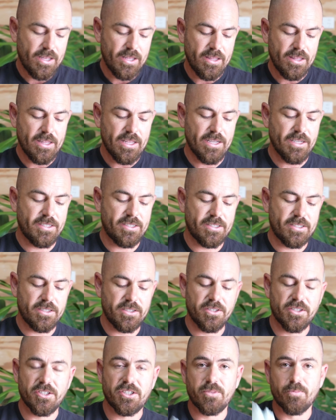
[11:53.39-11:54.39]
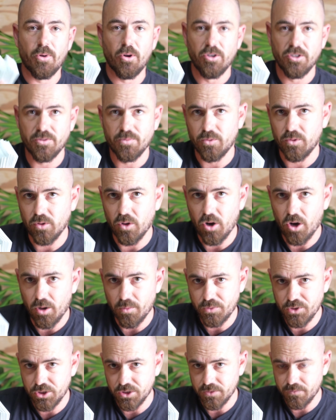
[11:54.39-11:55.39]
this disposable
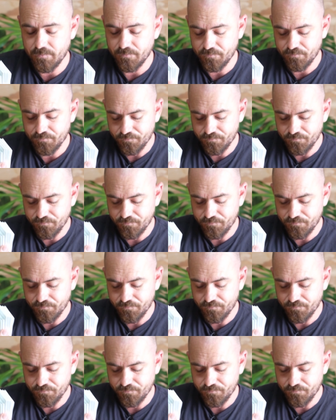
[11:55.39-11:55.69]
option.